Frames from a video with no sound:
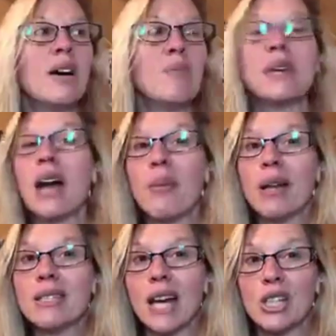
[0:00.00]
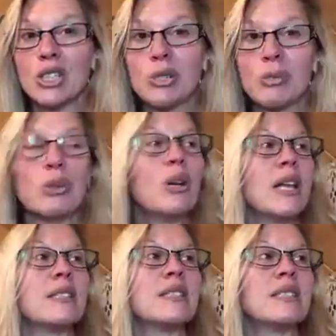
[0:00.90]
become untouchable
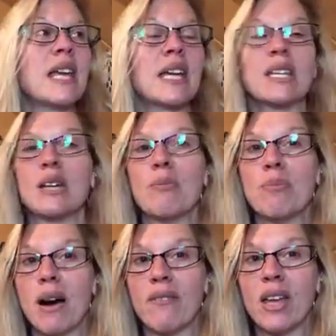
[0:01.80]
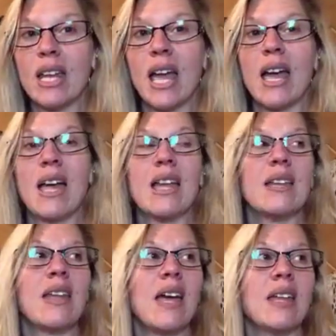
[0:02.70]
and stand above it,
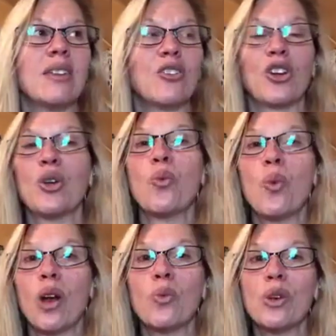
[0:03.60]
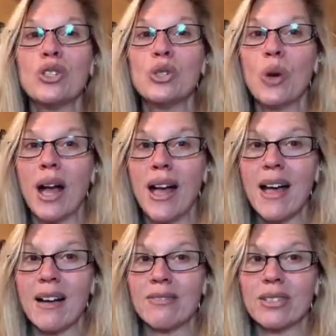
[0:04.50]
and they're going to want what you
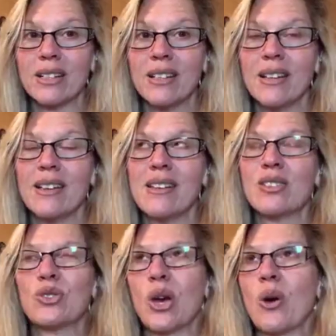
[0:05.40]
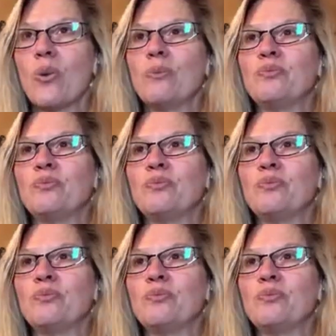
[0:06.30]
have. So